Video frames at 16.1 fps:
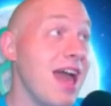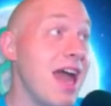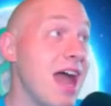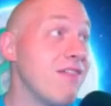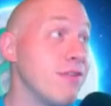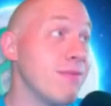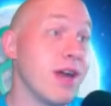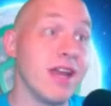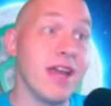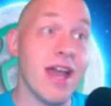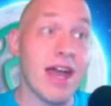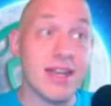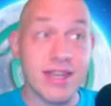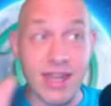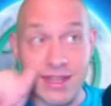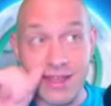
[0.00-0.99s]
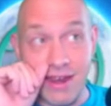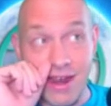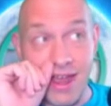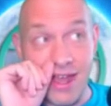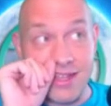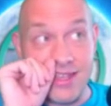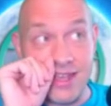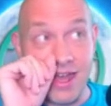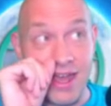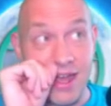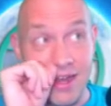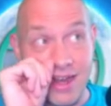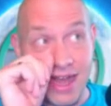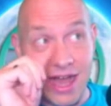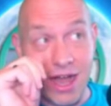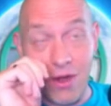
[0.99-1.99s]
everybody had to get their hands
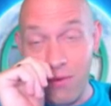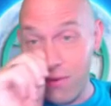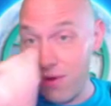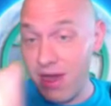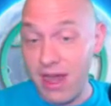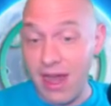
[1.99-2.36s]
on. Now,